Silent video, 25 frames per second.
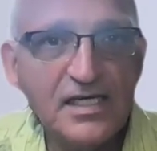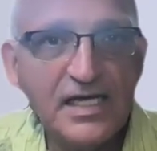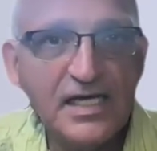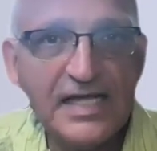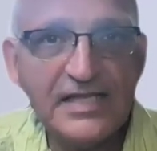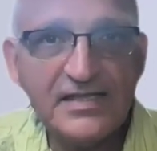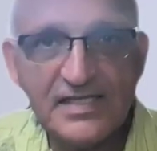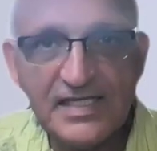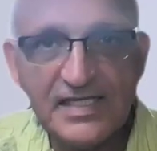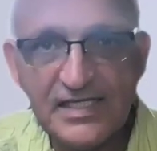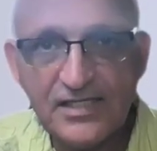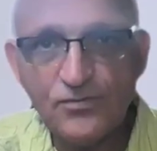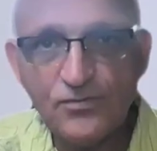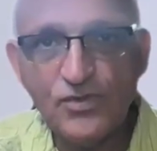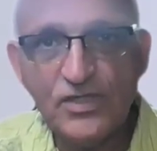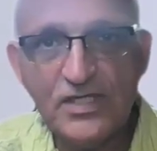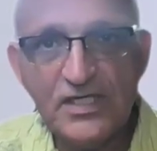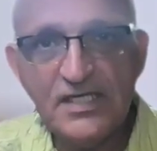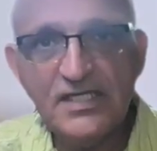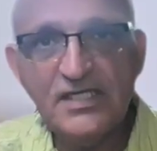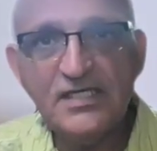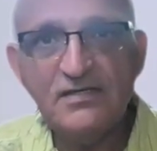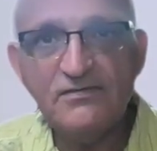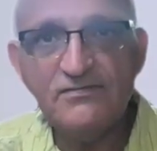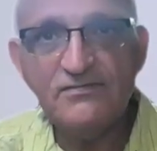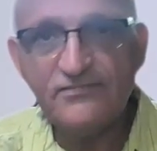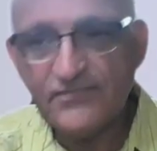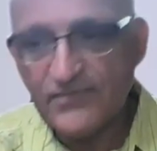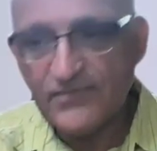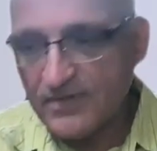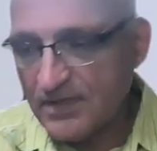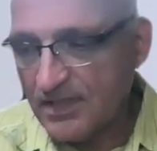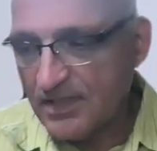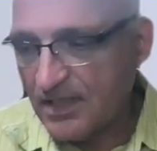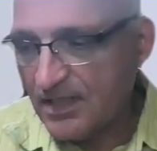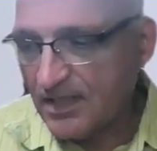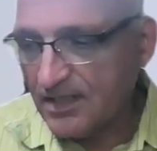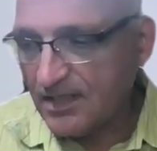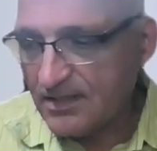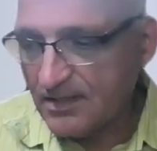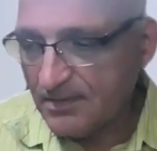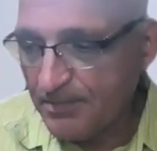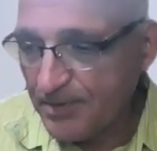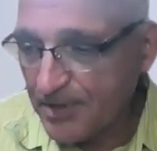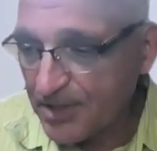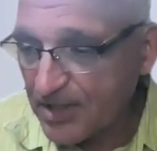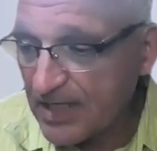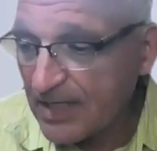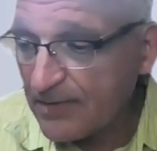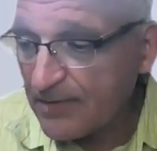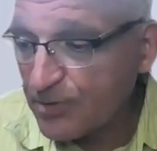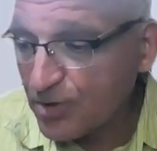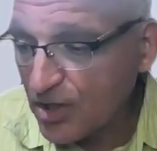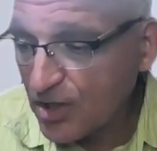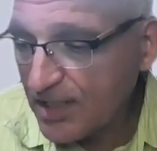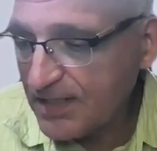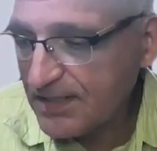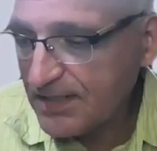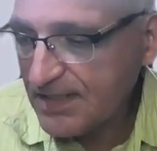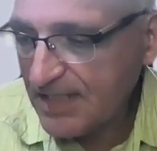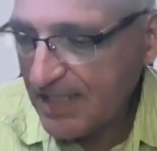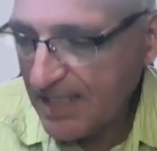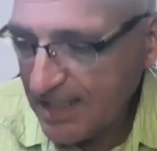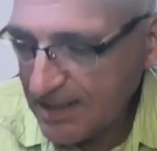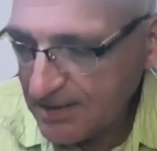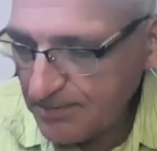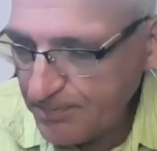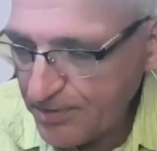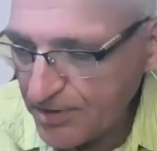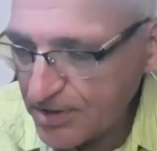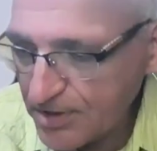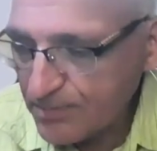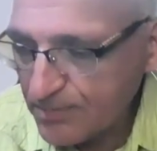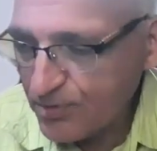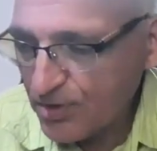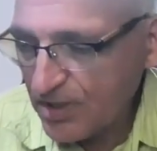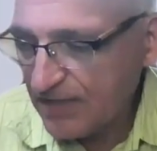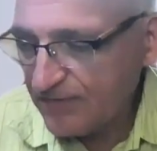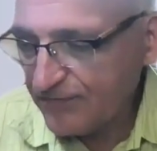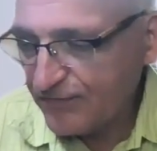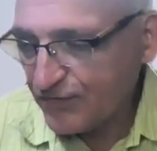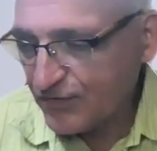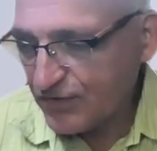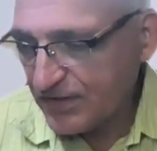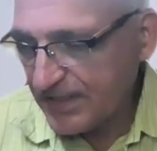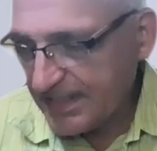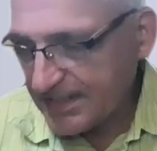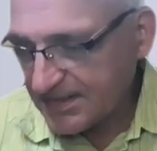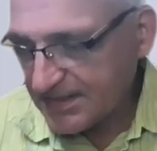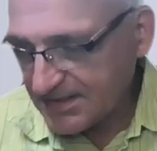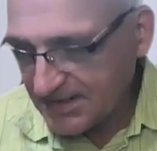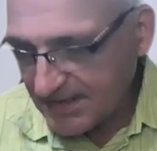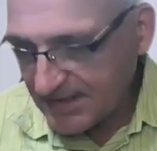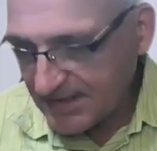and then we'll leave the parabola and the hyperbola for next